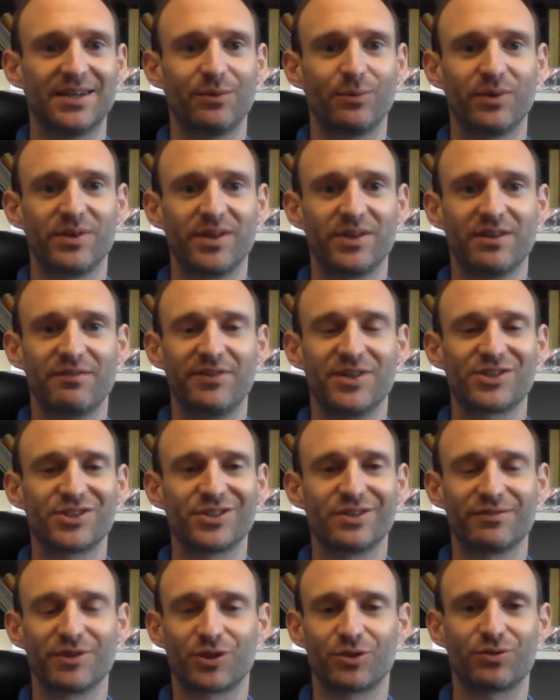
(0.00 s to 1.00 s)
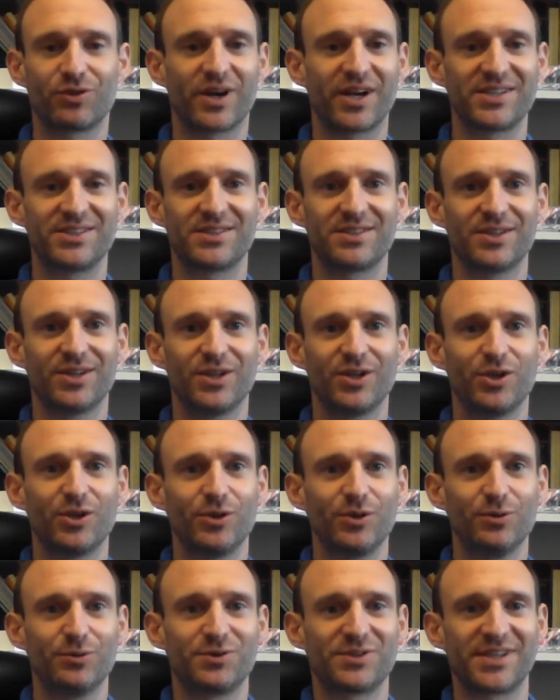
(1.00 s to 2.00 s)
within the vision of a Christ
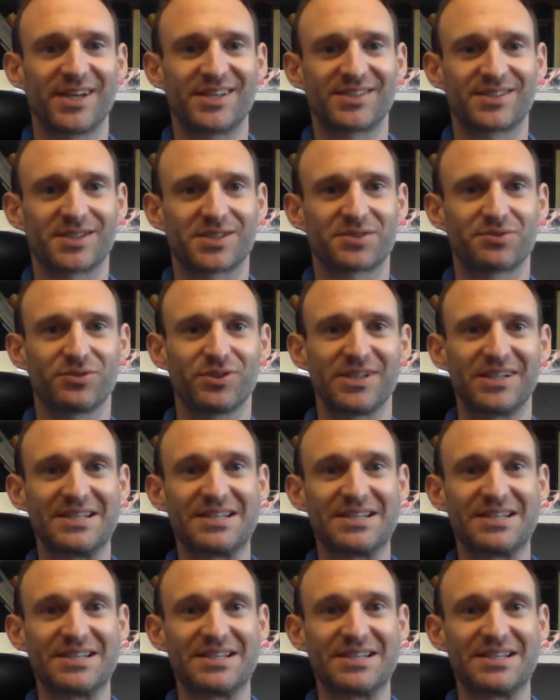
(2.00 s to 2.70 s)
who sets us free.